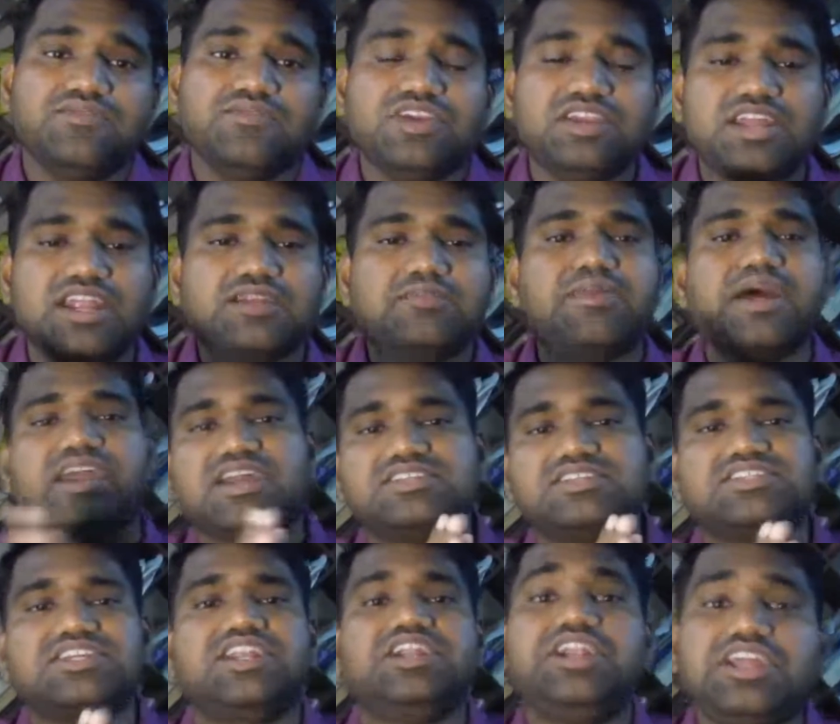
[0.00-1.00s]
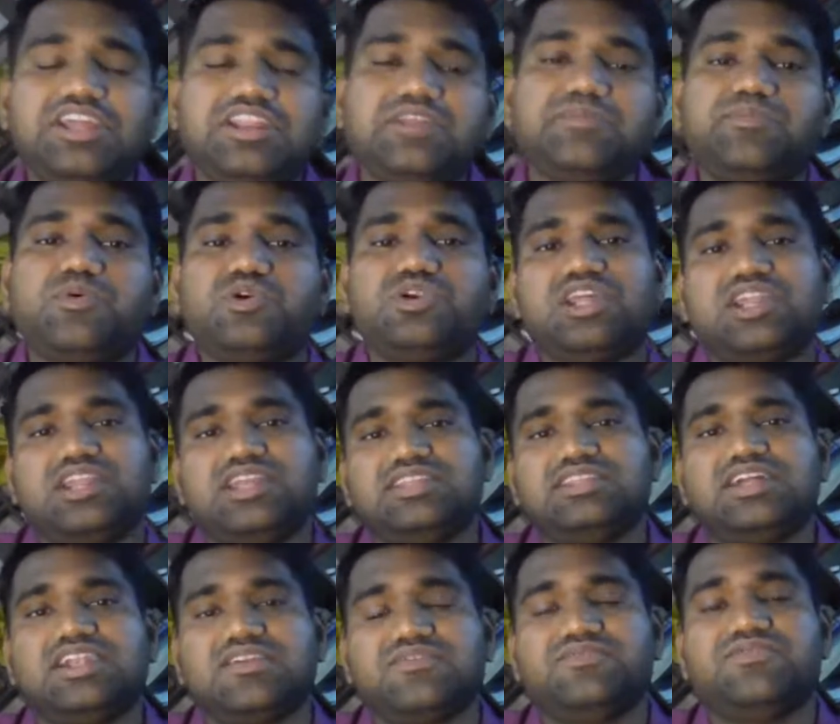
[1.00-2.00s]
we get back a genetic report
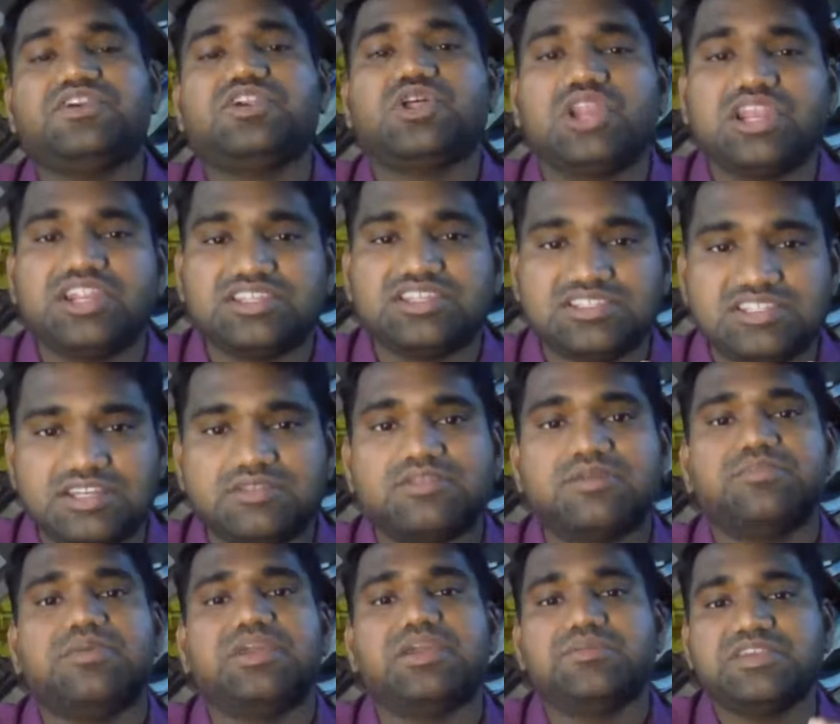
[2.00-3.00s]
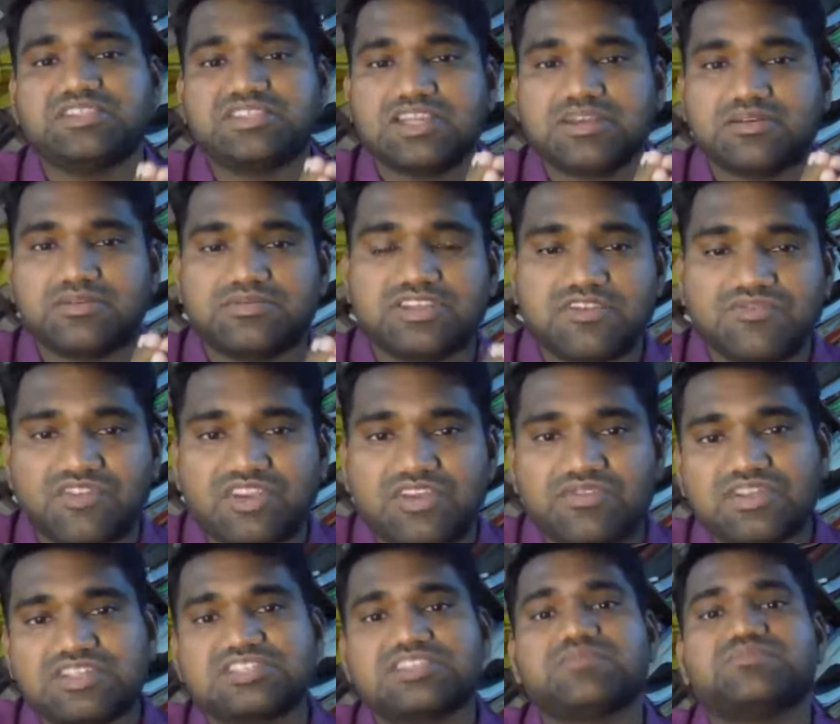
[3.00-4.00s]
telling that if at all the baby is
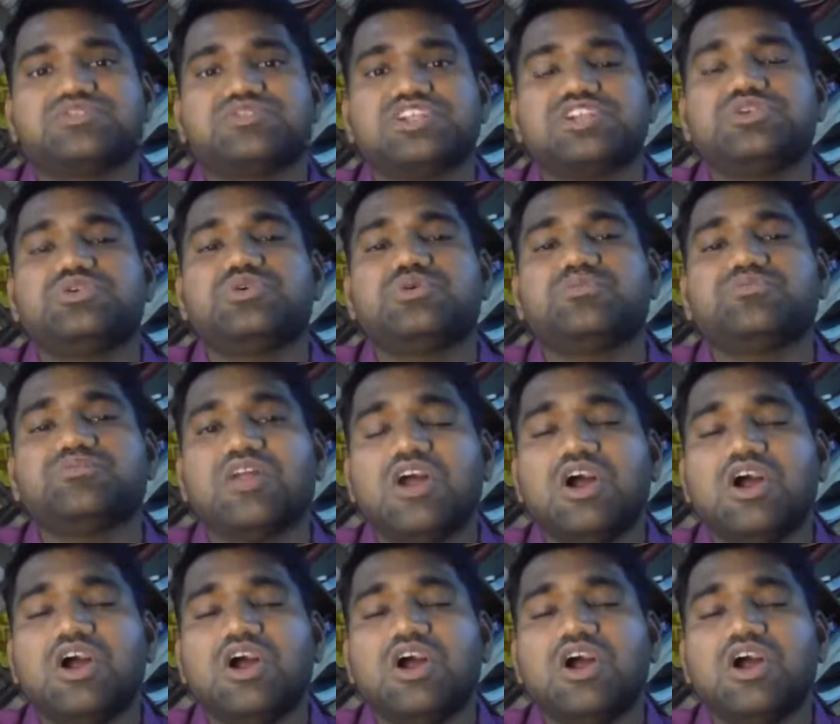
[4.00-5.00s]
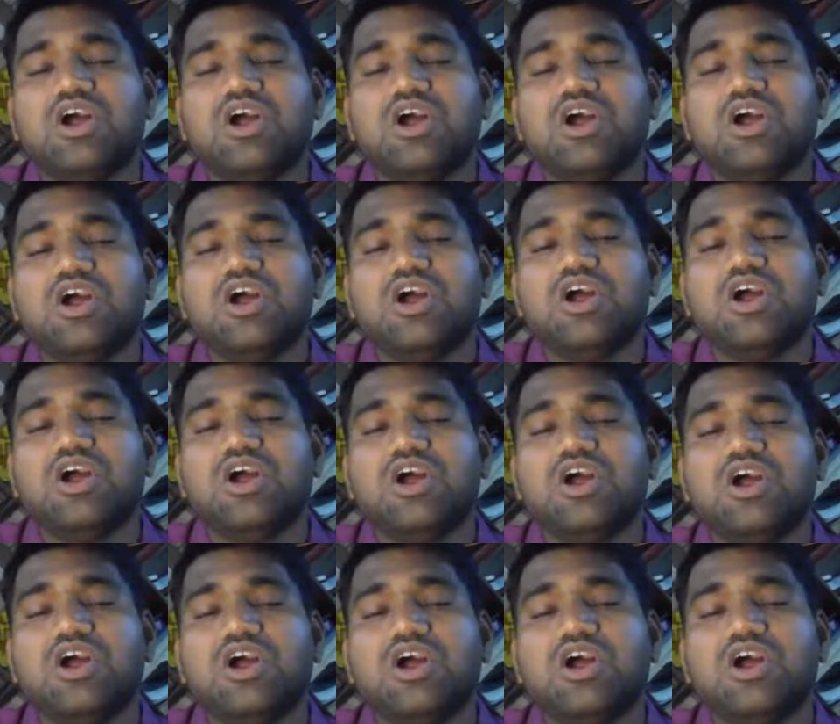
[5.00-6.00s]
suffering with some syndrome, or baby is
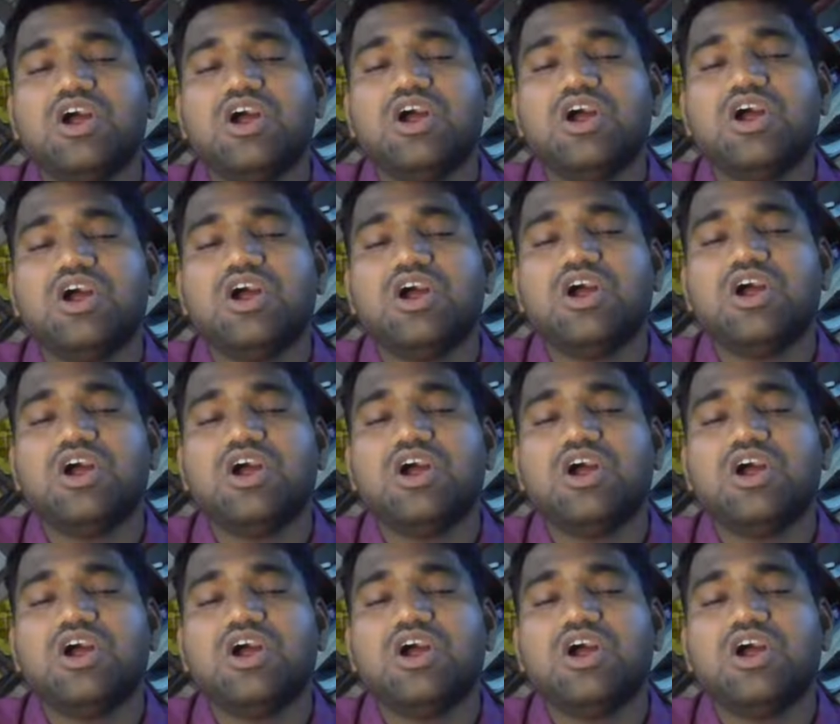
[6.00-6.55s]
going to, what is the